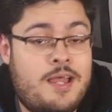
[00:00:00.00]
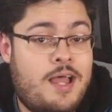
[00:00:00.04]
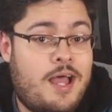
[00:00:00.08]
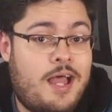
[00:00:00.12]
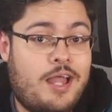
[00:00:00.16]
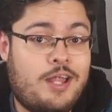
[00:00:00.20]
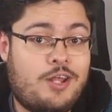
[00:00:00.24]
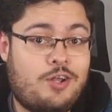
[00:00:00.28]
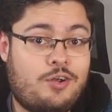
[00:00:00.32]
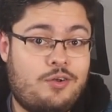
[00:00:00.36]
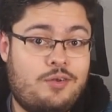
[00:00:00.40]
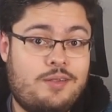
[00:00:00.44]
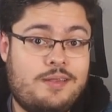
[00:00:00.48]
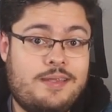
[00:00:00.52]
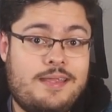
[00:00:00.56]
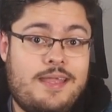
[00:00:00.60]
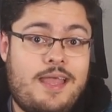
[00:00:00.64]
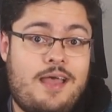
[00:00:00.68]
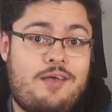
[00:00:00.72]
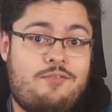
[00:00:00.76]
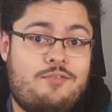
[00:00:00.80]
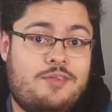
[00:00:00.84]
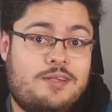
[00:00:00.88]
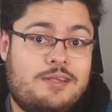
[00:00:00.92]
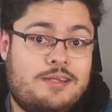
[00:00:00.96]
I currently
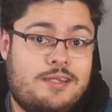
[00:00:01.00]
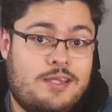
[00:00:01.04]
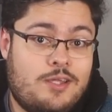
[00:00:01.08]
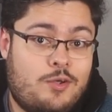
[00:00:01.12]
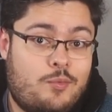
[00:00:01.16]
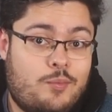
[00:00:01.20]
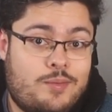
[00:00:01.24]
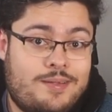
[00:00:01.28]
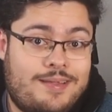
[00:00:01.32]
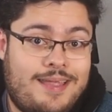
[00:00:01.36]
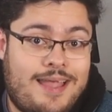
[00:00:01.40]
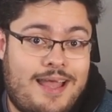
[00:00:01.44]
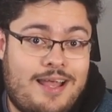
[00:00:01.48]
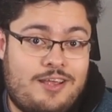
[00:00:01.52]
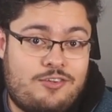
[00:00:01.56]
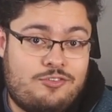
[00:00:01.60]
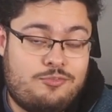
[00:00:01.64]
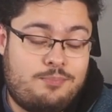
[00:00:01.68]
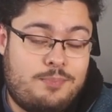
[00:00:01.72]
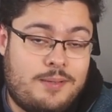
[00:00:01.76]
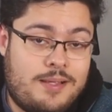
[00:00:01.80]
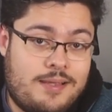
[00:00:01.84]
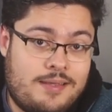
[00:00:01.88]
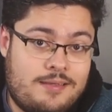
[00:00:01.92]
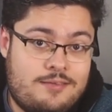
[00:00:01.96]
have a liquid cash
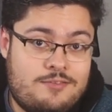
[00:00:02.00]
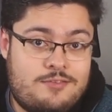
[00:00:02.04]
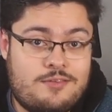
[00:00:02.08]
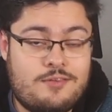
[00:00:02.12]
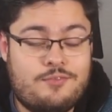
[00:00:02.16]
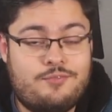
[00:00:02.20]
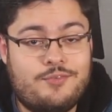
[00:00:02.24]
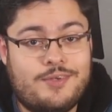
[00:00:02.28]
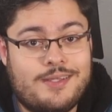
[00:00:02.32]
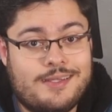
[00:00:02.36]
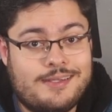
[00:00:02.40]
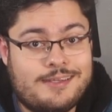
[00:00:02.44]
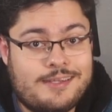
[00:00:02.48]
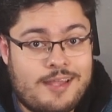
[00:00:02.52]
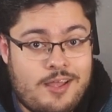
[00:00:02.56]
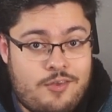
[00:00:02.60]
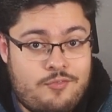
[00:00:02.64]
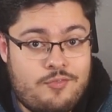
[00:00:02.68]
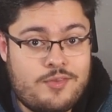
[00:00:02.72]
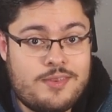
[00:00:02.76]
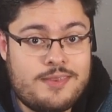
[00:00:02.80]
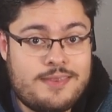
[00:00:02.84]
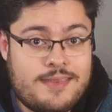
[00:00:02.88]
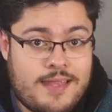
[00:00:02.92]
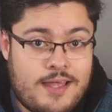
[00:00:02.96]
balance of
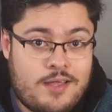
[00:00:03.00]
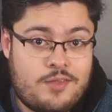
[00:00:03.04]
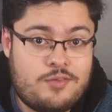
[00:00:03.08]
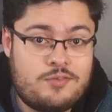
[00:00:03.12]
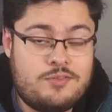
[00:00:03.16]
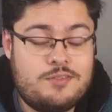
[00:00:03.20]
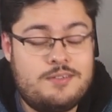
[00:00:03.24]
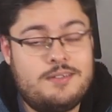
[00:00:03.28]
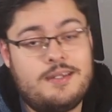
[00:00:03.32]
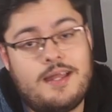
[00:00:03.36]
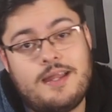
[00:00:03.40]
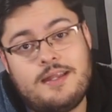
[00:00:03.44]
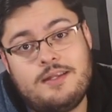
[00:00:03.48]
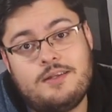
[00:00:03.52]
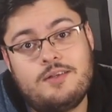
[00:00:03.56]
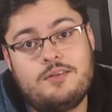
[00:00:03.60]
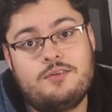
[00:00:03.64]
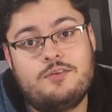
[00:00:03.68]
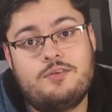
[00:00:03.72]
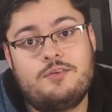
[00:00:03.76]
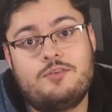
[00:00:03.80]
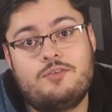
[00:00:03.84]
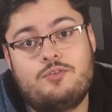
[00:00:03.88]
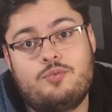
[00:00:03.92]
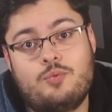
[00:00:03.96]

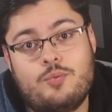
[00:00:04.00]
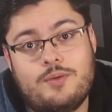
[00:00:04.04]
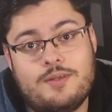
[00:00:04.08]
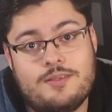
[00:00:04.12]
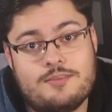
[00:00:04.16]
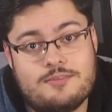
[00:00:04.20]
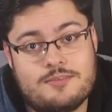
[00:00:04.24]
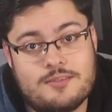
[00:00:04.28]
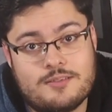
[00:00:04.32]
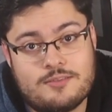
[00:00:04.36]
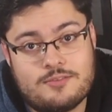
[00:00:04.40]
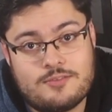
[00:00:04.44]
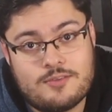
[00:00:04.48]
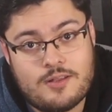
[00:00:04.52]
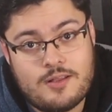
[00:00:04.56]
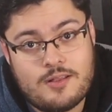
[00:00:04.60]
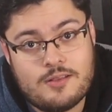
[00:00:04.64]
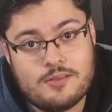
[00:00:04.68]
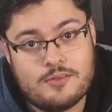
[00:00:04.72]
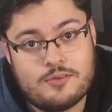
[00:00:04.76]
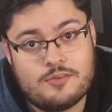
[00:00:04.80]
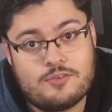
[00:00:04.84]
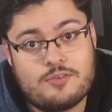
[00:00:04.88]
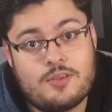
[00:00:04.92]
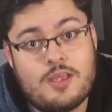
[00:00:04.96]

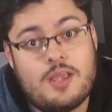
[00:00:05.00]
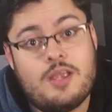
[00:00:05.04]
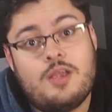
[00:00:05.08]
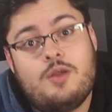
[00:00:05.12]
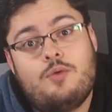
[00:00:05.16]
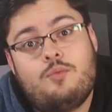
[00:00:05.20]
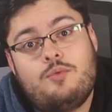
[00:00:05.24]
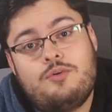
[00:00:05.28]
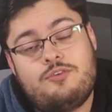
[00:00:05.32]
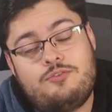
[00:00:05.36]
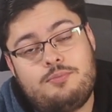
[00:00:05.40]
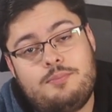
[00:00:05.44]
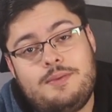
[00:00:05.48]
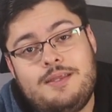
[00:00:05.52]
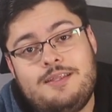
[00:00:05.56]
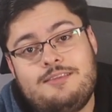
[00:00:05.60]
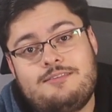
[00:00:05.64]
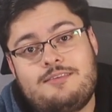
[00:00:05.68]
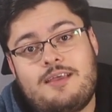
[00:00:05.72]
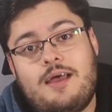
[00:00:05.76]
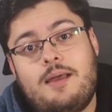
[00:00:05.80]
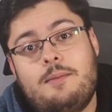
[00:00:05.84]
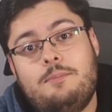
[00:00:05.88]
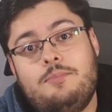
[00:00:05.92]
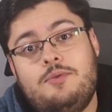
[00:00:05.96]
$11,926, which means
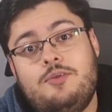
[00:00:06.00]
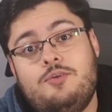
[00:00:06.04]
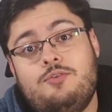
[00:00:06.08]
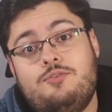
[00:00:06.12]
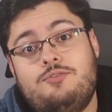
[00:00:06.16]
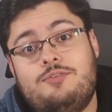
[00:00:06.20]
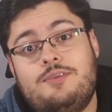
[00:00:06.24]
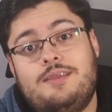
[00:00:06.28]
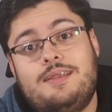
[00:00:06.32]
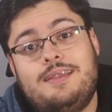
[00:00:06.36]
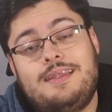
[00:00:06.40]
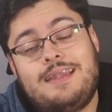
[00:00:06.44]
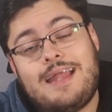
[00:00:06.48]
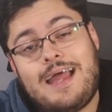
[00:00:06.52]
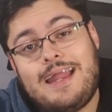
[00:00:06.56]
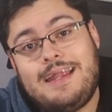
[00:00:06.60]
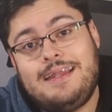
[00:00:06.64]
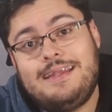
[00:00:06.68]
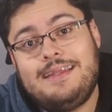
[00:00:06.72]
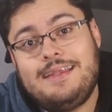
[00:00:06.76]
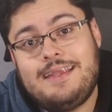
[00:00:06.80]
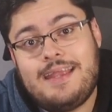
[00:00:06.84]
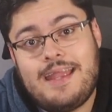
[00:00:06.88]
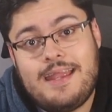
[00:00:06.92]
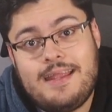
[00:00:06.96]
I'm using
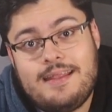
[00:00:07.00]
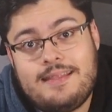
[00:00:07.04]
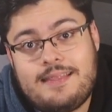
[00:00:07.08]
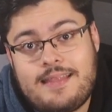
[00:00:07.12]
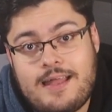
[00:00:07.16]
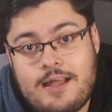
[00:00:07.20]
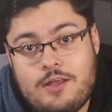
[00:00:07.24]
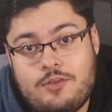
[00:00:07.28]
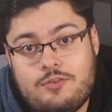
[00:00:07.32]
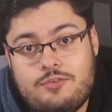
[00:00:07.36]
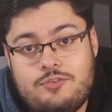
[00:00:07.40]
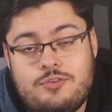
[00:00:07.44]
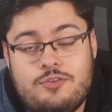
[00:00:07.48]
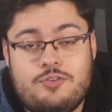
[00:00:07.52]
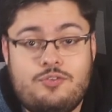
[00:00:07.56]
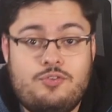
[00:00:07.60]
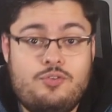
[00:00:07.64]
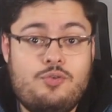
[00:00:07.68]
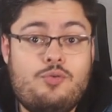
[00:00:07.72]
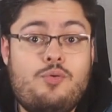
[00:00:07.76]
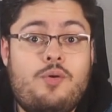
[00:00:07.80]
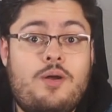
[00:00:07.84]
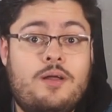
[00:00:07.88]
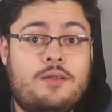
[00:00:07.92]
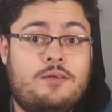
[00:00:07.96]

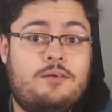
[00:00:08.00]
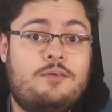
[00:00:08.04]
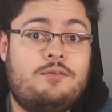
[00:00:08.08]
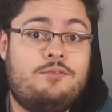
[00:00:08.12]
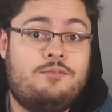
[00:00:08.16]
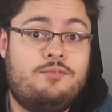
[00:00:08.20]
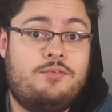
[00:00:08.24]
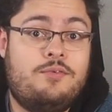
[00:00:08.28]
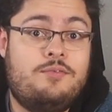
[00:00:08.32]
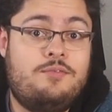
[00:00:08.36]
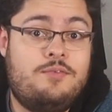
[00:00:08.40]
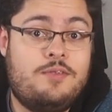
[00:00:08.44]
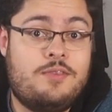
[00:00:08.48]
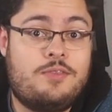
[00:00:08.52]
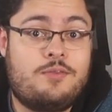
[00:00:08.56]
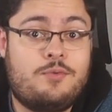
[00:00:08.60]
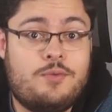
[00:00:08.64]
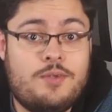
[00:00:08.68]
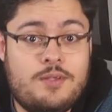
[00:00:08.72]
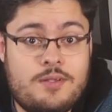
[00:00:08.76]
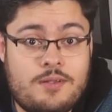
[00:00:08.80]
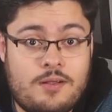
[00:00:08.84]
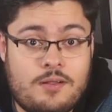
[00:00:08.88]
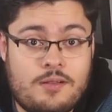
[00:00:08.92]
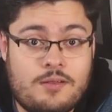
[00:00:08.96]

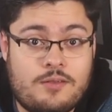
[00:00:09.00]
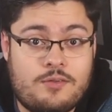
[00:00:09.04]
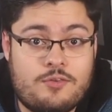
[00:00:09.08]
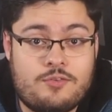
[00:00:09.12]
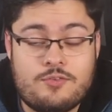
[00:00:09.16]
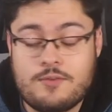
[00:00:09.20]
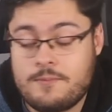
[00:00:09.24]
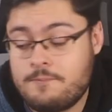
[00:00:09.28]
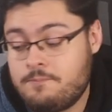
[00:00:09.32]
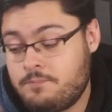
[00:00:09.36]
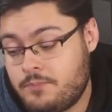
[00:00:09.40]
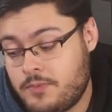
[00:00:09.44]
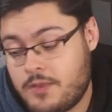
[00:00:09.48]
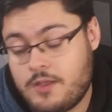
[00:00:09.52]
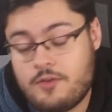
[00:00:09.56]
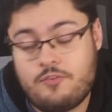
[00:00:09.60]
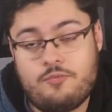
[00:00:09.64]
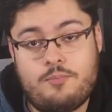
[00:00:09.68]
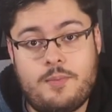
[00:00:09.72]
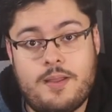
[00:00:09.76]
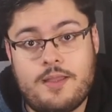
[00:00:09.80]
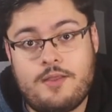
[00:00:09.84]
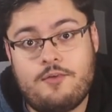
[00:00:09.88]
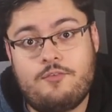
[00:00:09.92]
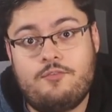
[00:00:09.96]
$98,253 of
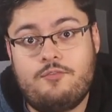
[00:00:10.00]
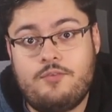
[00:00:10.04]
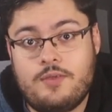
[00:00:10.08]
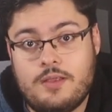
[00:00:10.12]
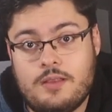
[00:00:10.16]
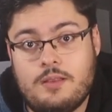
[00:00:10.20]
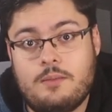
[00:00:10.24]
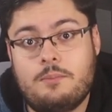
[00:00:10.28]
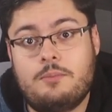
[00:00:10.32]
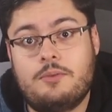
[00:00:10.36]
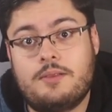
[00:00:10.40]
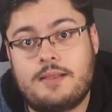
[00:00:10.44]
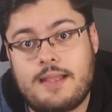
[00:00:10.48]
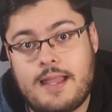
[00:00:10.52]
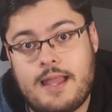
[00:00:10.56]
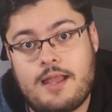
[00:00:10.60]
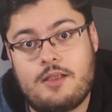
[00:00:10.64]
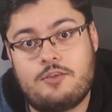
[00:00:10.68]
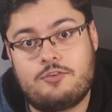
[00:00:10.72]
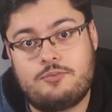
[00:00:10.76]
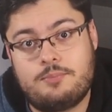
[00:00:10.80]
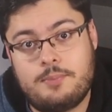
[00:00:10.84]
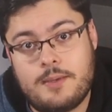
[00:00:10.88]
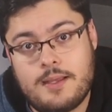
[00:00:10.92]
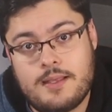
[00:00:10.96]
my available
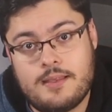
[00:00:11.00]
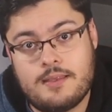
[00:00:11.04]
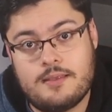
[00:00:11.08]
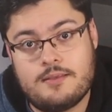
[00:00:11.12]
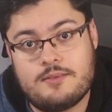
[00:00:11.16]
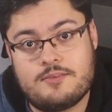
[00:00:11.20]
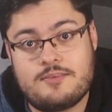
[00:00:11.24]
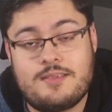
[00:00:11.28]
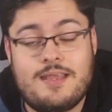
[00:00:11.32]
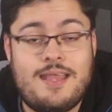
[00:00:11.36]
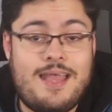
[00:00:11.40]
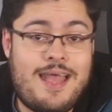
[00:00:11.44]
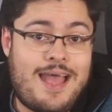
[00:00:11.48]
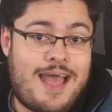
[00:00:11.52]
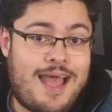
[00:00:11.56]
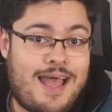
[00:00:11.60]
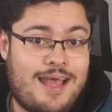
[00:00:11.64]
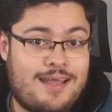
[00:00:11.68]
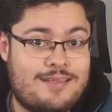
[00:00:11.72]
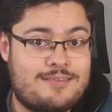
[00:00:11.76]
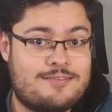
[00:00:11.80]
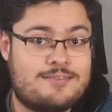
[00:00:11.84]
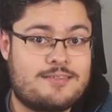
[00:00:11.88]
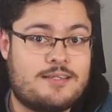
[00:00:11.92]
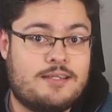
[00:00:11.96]
cash balance
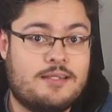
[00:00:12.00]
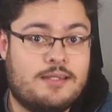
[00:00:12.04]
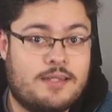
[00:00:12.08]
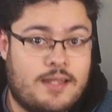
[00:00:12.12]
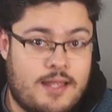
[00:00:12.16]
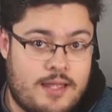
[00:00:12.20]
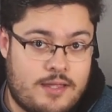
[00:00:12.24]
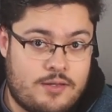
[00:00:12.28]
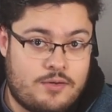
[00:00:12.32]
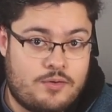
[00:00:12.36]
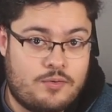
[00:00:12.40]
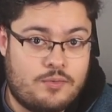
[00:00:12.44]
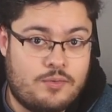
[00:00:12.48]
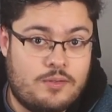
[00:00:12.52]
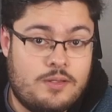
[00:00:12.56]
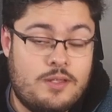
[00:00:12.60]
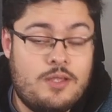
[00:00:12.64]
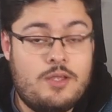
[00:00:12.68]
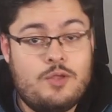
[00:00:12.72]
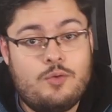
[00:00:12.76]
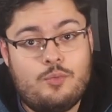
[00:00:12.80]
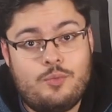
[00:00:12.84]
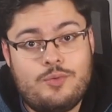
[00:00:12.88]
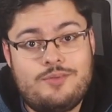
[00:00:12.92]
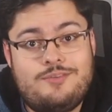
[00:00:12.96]
as collateral,
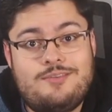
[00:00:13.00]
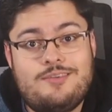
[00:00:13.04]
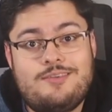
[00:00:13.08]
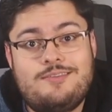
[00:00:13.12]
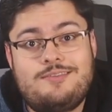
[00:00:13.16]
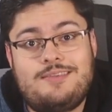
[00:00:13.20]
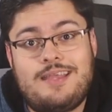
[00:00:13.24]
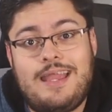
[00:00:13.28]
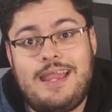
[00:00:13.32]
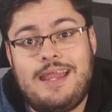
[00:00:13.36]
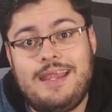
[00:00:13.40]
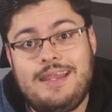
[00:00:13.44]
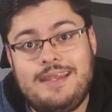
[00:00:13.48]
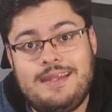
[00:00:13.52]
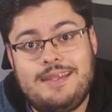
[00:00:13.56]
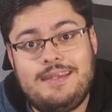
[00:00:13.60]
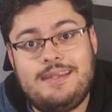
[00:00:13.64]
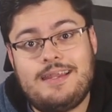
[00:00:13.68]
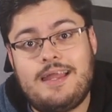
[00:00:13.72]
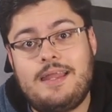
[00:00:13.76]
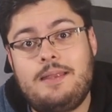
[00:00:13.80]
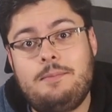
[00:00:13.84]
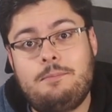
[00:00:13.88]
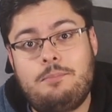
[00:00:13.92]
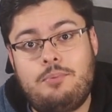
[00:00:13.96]
which is
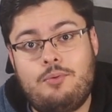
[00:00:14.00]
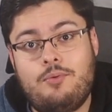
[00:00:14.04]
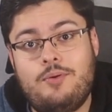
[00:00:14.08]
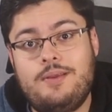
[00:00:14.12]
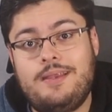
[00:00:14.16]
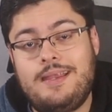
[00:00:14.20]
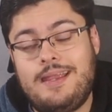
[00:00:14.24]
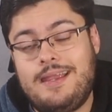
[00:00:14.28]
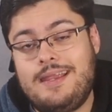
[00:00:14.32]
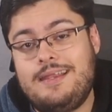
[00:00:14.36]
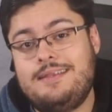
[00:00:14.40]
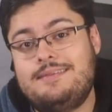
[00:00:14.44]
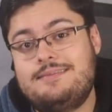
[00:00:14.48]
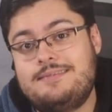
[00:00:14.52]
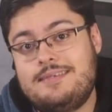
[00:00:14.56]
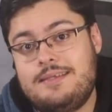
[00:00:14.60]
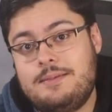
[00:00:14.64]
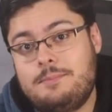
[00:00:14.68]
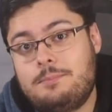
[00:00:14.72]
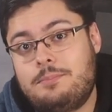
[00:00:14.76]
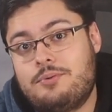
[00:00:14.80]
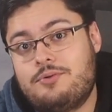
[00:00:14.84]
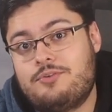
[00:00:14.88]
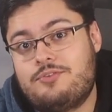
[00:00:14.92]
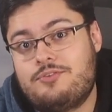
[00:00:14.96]

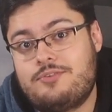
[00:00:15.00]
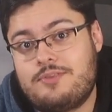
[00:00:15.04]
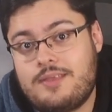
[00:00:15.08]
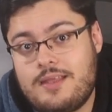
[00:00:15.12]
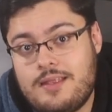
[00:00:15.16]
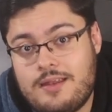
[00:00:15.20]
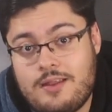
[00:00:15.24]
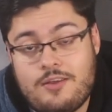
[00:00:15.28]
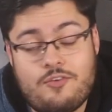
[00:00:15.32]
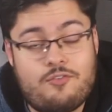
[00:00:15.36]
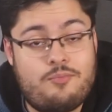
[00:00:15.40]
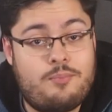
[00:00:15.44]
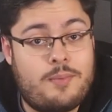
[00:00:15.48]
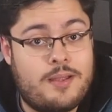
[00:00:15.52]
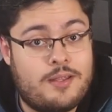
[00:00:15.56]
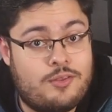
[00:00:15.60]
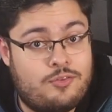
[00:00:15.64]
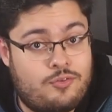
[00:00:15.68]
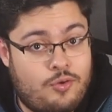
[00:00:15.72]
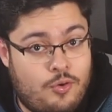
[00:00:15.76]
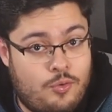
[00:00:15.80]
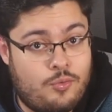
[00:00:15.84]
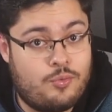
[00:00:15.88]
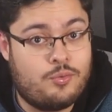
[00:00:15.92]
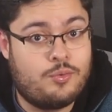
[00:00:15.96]
89.18% of my
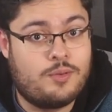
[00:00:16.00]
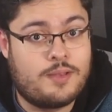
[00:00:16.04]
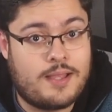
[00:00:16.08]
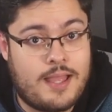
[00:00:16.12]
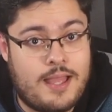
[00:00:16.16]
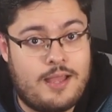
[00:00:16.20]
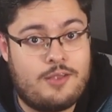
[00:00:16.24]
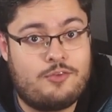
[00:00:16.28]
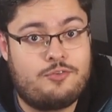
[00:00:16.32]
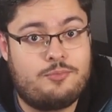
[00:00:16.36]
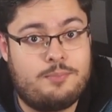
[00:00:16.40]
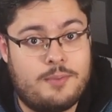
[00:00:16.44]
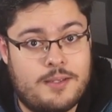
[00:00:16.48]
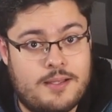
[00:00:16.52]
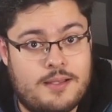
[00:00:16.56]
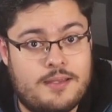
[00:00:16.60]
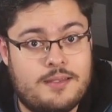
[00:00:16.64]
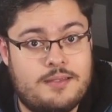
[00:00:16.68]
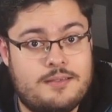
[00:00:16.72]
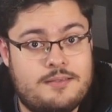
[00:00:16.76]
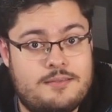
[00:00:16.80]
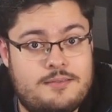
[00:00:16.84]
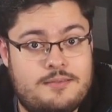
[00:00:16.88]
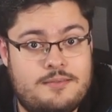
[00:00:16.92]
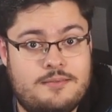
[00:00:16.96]
total cash
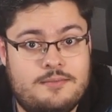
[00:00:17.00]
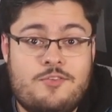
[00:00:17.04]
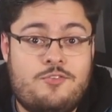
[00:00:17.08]
balance.